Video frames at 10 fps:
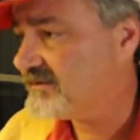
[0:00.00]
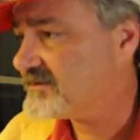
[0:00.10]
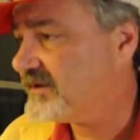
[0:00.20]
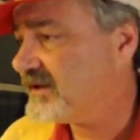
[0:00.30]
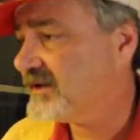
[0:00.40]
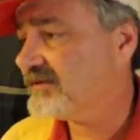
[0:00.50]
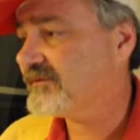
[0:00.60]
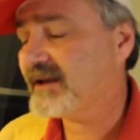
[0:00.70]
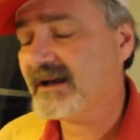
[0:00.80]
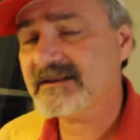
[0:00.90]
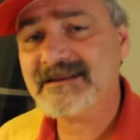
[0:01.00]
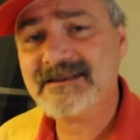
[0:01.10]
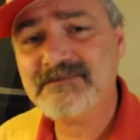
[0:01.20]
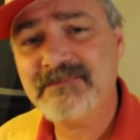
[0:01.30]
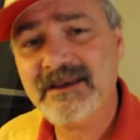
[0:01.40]
Speaking of cats,
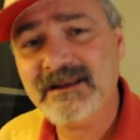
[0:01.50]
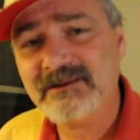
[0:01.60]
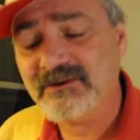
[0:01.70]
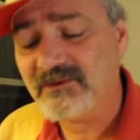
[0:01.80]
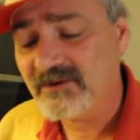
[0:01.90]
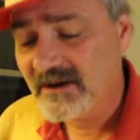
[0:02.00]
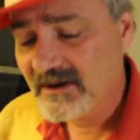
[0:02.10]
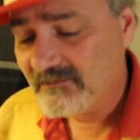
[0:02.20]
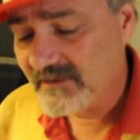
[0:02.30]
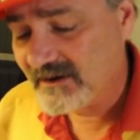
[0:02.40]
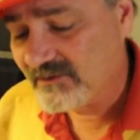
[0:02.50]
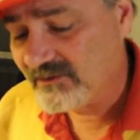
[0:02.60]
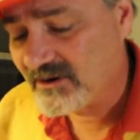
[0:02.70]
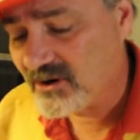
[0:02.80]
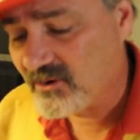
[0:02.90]
that's Pilu, my little
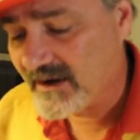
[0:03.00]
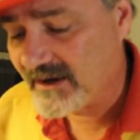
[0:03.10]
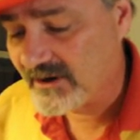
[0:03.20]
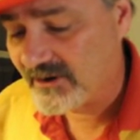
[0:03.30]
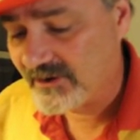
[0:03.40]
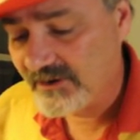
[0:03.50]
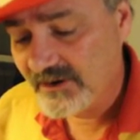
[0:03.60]
co-anchor.